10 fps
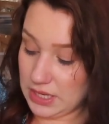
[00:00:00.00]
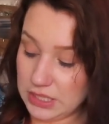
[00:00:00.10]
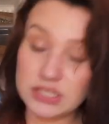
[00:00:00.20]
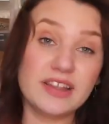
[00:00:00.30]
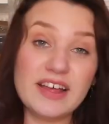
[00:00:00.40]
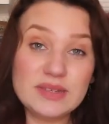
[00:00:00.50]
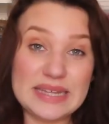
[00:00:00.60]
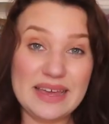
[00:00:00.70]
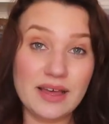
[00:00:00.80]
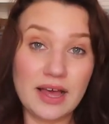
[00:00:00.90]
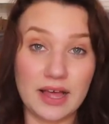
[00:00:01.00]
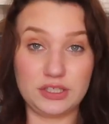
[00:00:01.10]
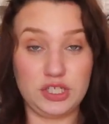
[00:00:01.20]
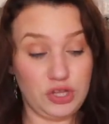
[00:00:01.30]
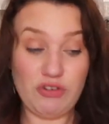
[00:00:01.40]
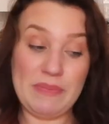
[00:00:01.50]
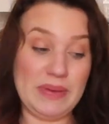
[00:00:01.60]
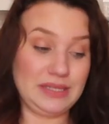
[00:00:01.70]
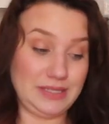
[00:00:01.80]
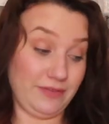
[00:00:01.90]
So that was it, just three
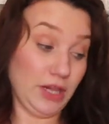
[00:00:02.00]
pieces of